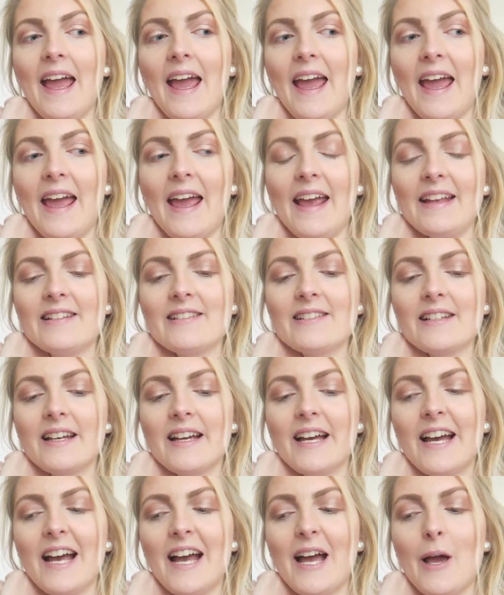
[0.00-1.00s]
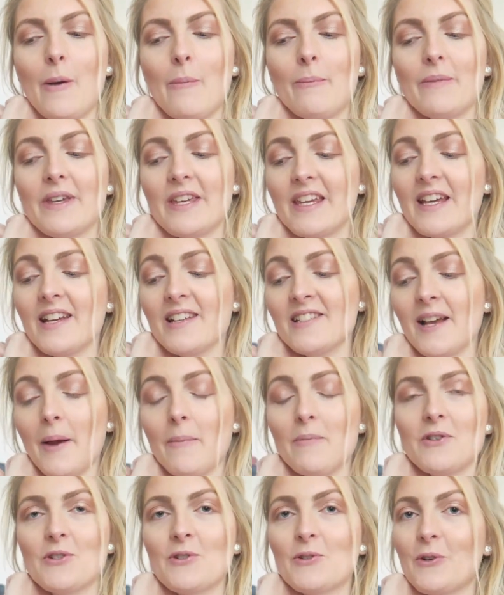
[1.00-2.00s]
and um, yes
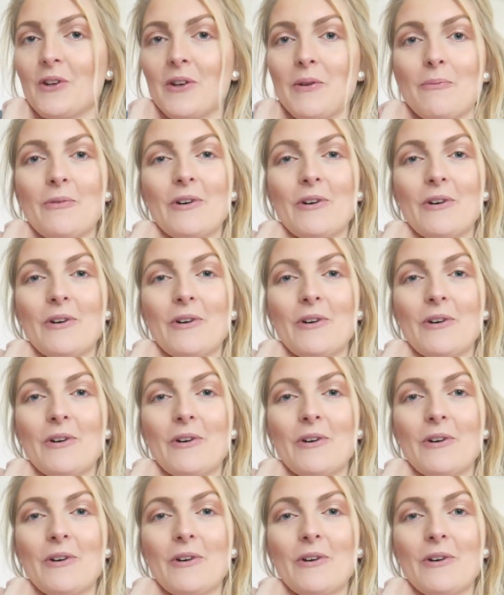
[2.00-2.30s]
I'm just gonna